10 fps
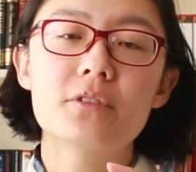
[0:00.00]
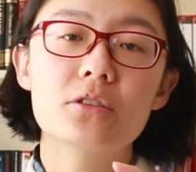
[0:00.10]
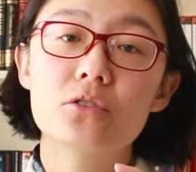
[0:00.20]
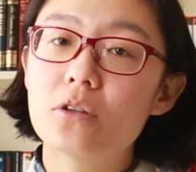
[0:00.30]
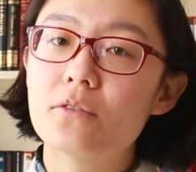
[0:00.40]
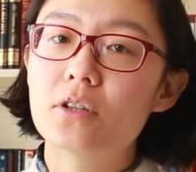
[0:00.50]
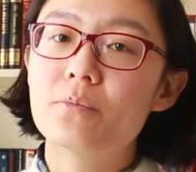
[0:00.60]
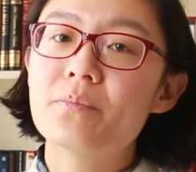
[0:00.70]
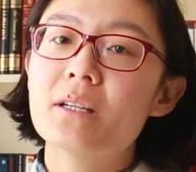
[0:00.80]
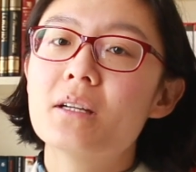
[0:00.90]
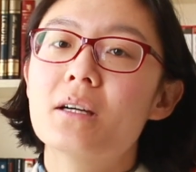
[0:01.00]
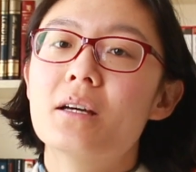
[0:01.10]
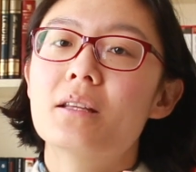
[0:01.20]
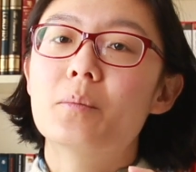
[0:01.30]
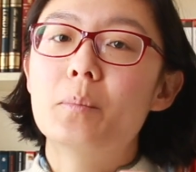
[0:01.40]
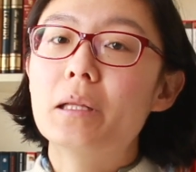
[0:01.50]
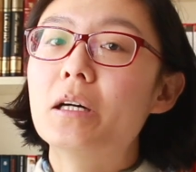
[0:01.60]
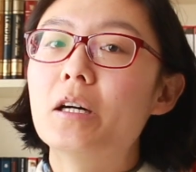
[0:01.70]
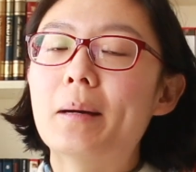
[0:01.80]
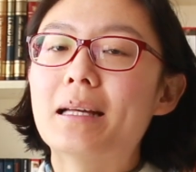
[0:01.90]
the novel. The
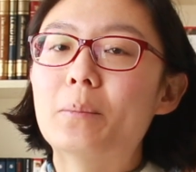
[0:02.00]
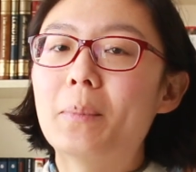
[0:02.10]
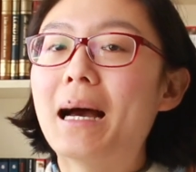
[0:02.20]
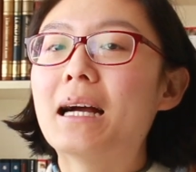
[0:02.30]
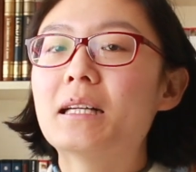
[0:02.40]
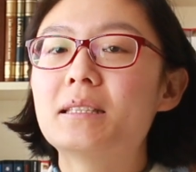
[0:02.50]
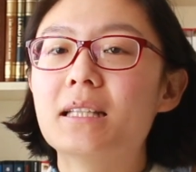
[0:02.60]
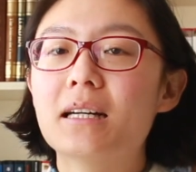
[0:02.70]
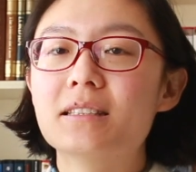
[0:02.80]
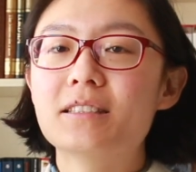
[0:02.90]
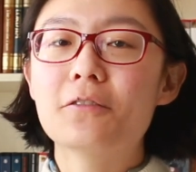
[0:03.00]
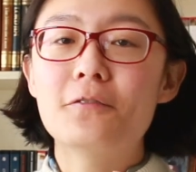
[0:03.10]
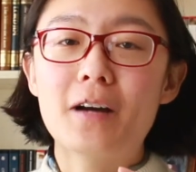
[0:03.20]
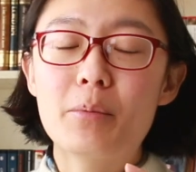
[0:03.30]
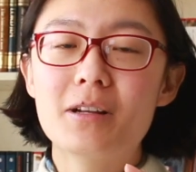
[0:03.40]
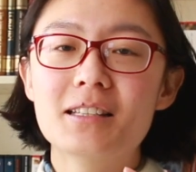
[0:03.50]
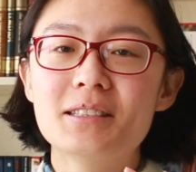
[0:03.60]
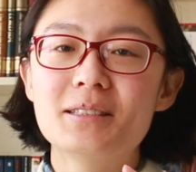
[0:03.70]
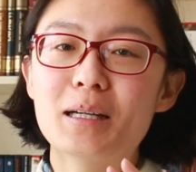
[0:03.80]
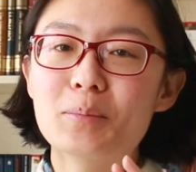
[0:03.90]
blurb at the back sounds
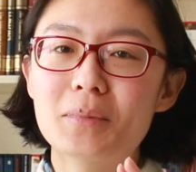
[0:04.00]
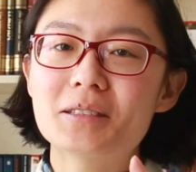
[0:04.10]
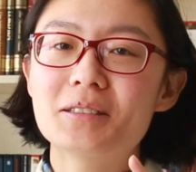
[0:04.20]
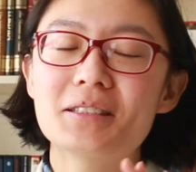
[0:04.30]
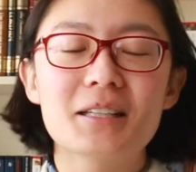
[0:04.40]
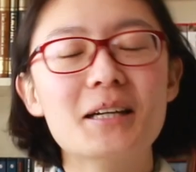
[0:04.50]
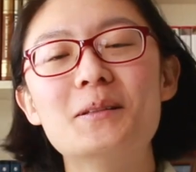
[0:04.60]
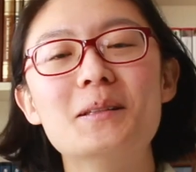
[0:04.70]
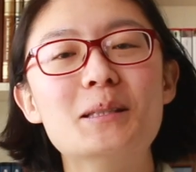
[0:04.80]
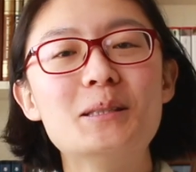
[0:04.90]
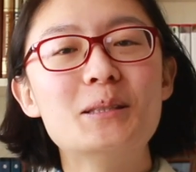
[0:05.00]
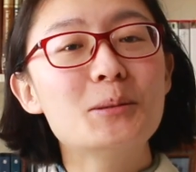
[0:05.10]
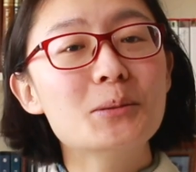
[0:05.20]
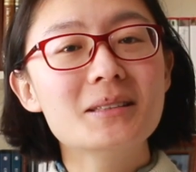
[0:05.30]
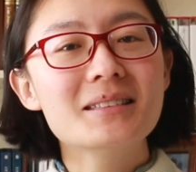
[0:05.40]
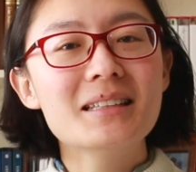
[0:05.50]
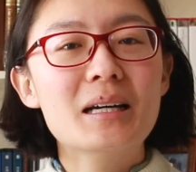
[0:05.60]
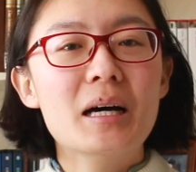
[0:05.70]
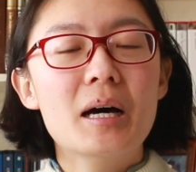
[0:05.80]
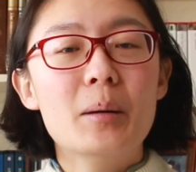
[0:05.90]
fabulous. I must get to this soon.
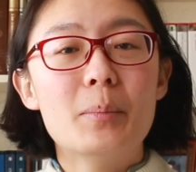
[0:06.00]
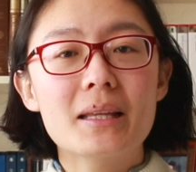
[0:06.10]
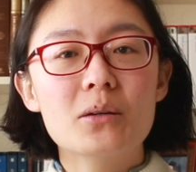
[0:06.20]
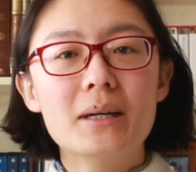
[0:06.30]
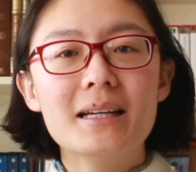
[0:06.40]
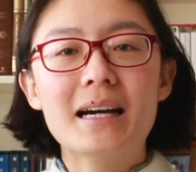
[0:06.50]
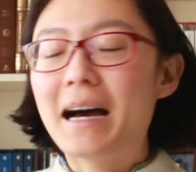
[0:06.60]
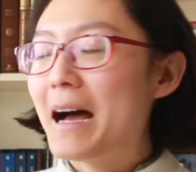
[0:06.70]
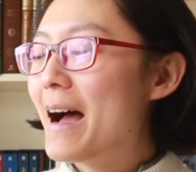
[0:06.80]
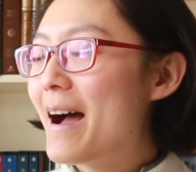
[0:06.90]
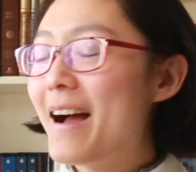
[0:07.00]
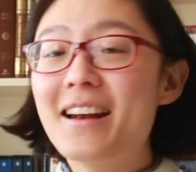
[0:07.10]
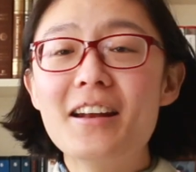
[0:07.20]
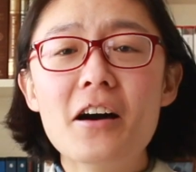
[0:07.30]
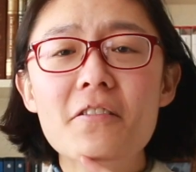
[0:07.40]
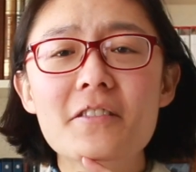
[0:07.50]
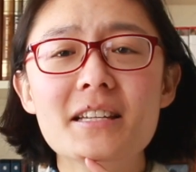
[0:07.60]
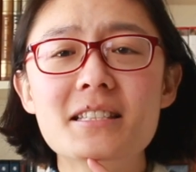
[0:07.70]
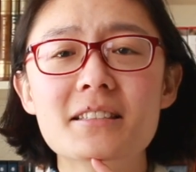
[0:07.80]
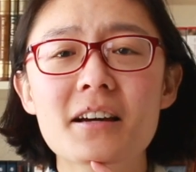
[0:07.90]
By the way, I love
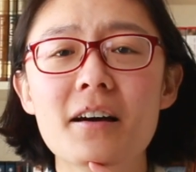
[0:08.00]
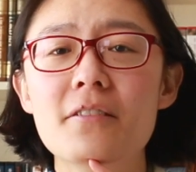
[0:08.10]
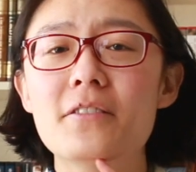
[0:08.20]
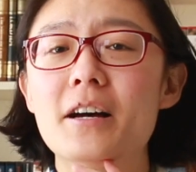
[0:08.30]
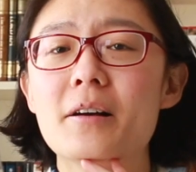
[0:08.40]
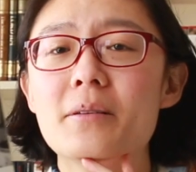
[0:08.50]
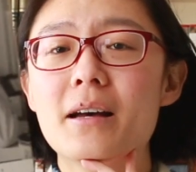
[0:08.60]
this cover